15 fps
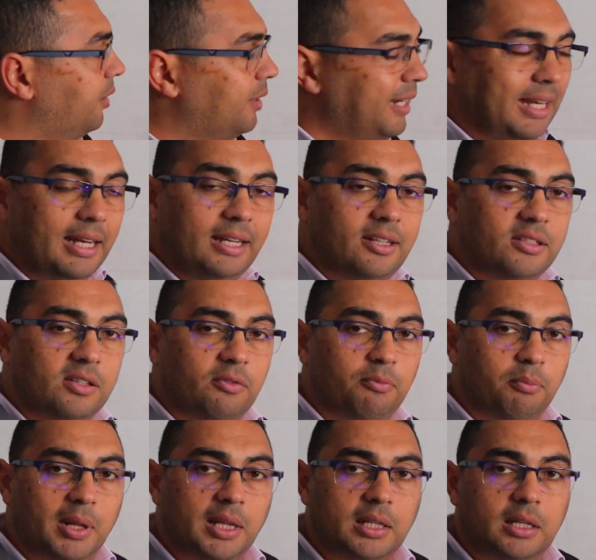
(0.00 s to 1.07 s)
three liters of
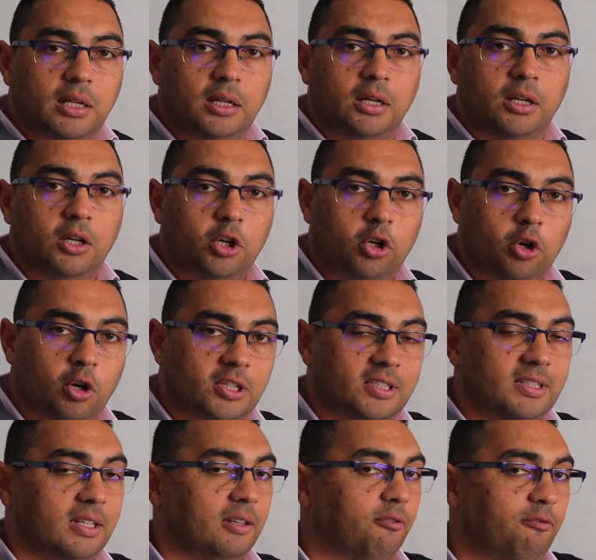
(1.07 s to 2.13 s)
milk
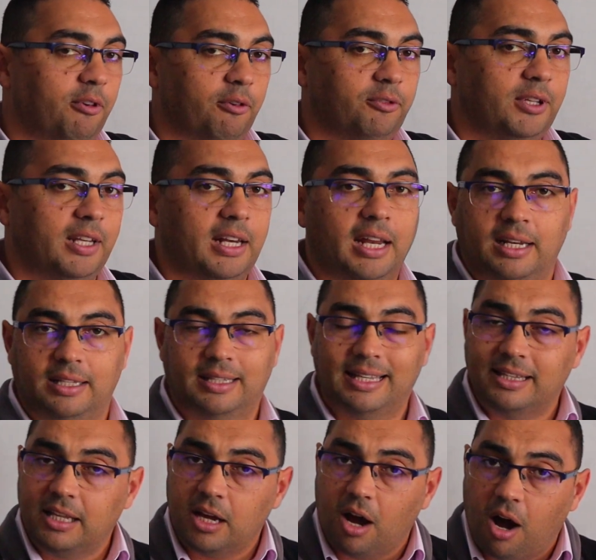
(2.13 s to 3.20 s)
costing fifty rand. And
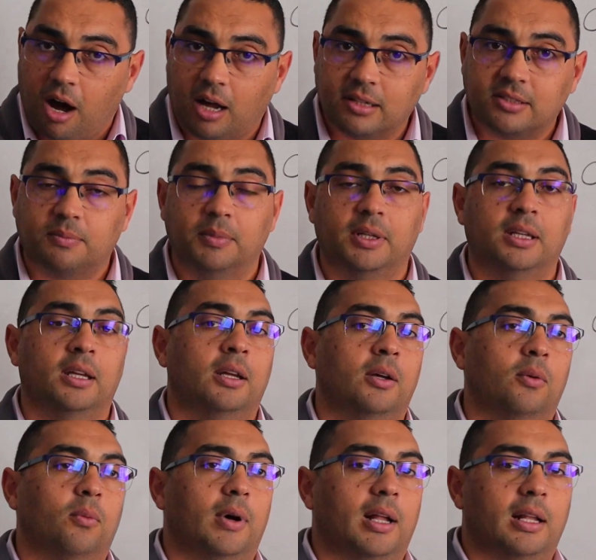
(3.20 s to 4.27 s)
then they ask me,
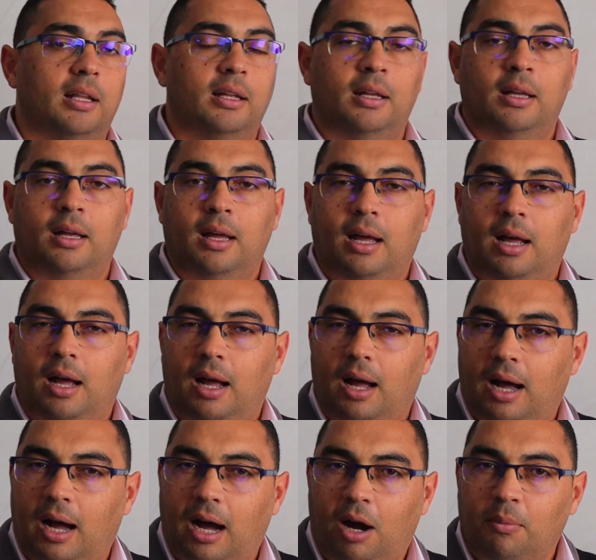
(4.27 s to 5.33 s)
well,
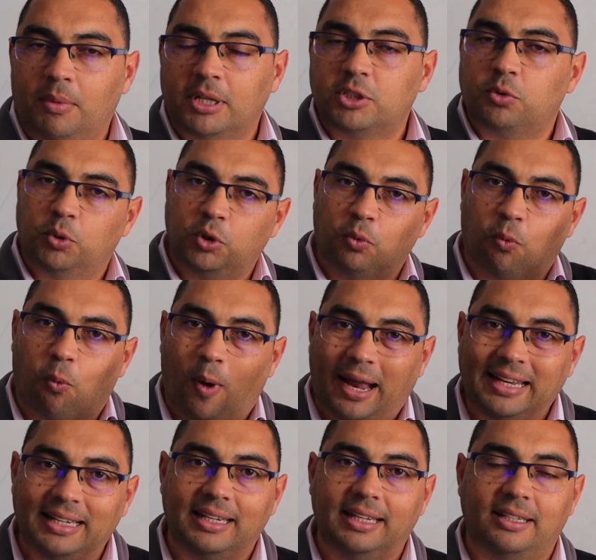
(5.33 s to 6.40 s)
how much would
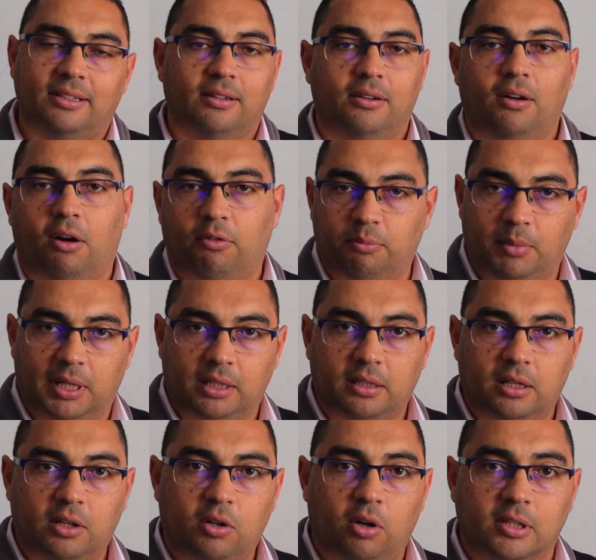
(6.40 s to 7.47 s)
one liter of
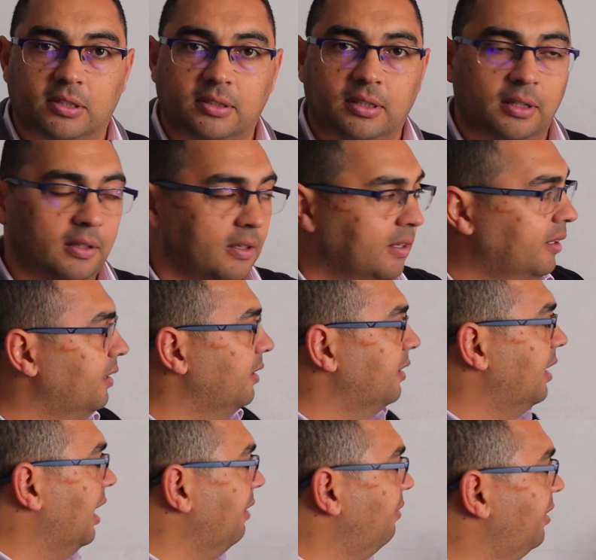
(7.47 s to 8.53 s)
milk cost?
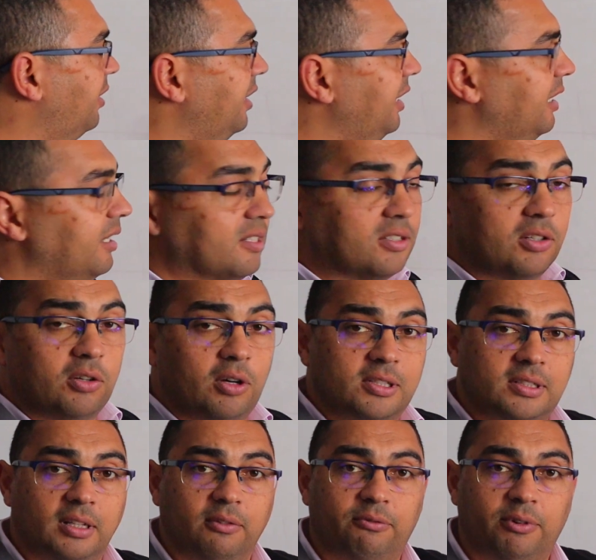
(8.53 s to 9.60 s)
Now, if three is
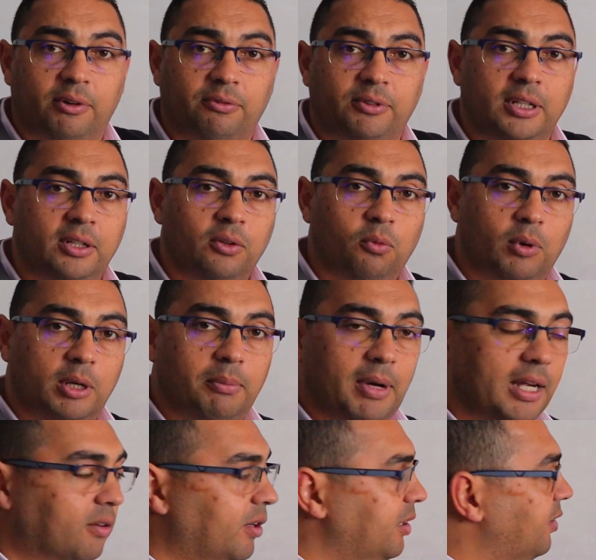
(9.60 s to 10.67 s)
costing fifty, what am
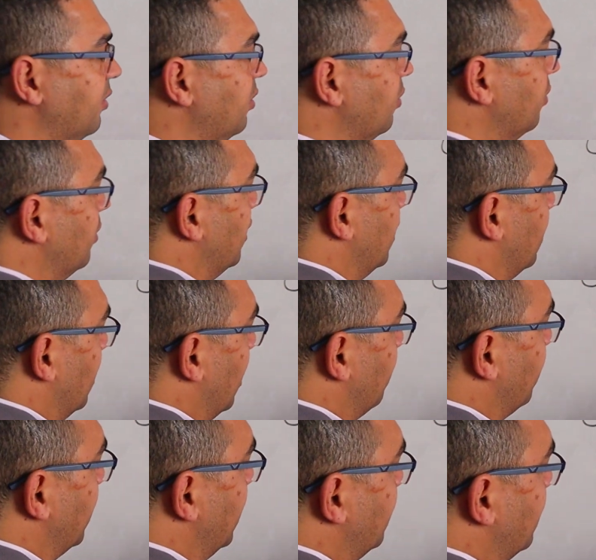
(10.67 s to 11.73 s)
I going to do?
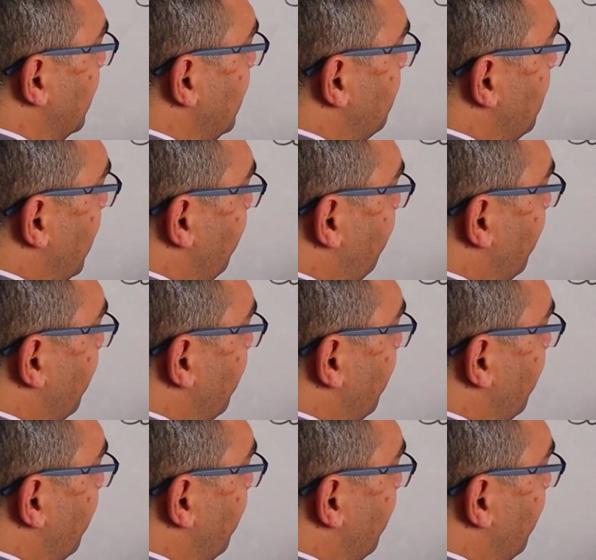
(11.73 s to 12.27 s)
I'm going to take my